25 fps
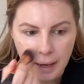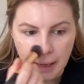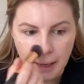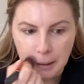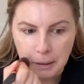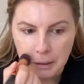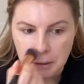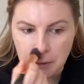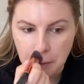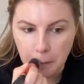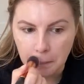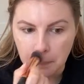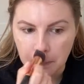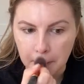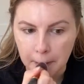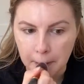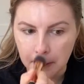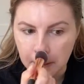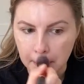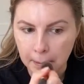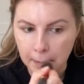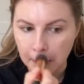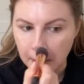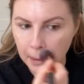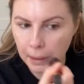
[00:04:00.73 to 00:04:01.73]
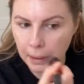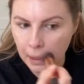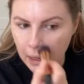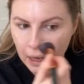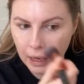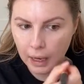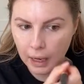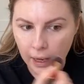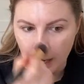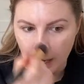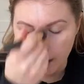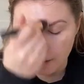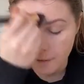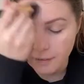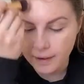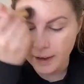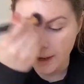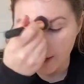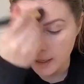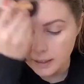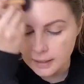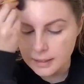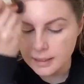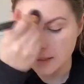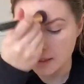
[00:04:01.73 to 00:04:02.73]
I discovered, I've
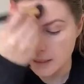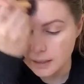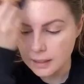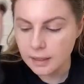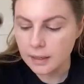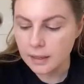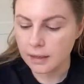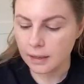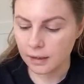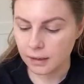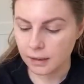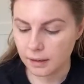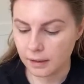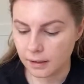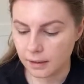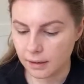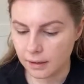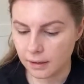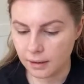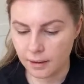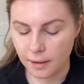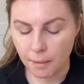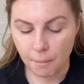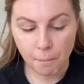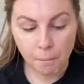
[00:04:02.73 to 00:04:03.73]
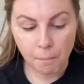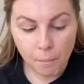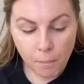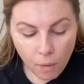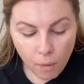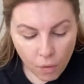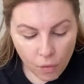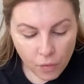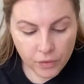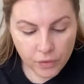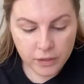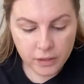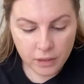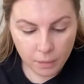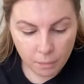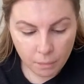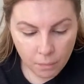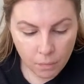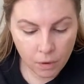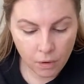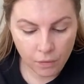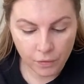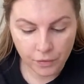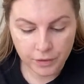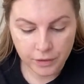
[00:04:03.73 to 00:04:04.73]
had months and
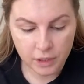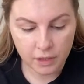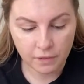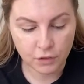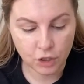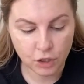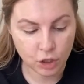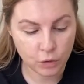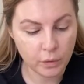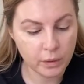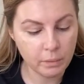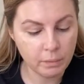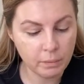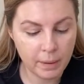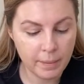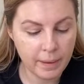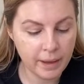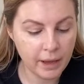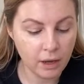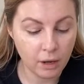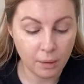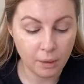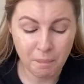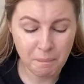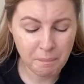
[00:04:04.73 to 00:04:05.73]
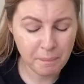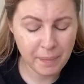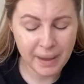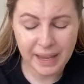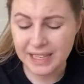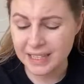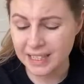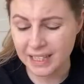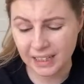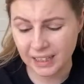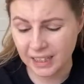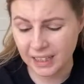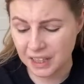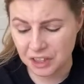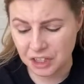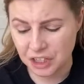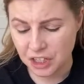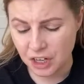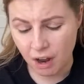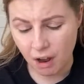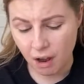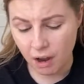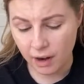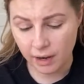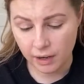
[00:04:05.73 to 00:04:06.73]
months of doing my makeup basically in the
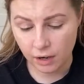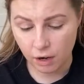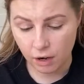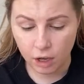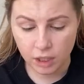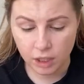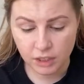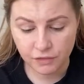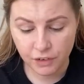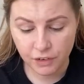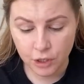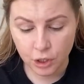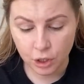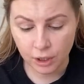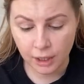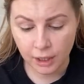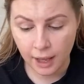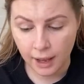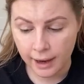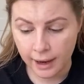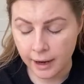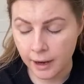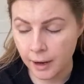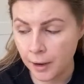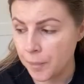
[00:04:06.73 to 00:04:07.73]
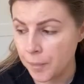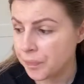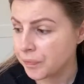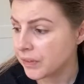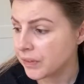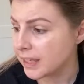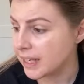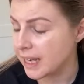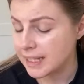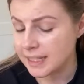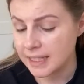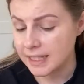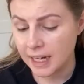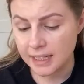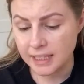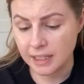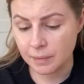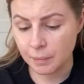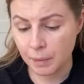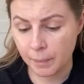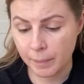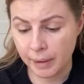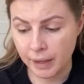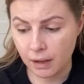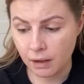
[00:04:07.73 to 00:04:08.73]
dark and artificial light. Yesterday I did
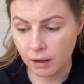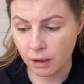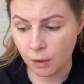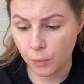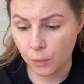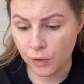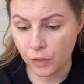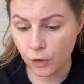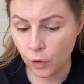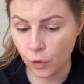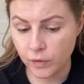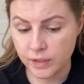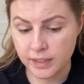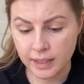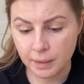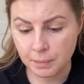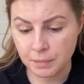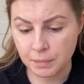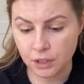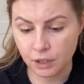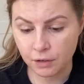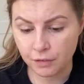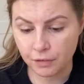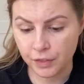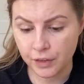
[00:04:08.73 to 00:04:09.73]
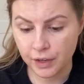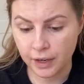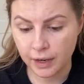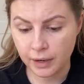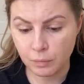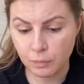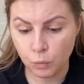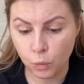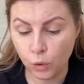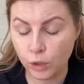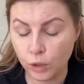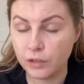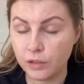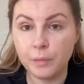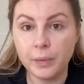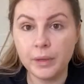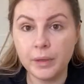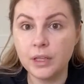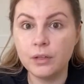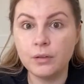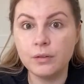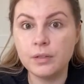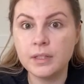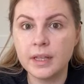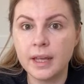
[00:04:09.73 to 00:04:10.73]
my makeup with all the same stuff that I would have been
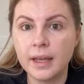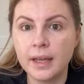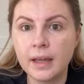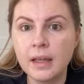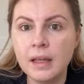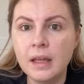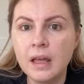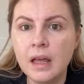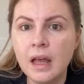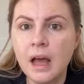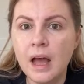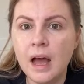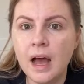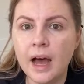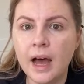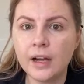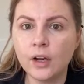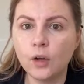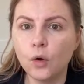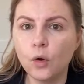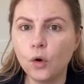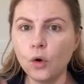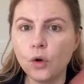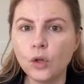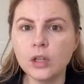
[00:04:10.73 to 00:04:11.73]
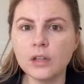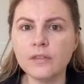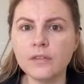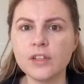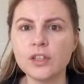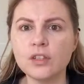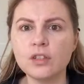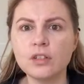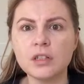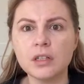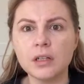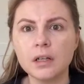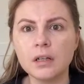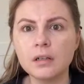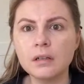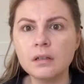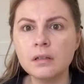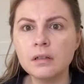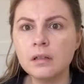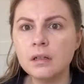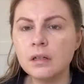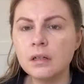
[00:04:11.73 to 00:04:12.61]
using and all of a sudden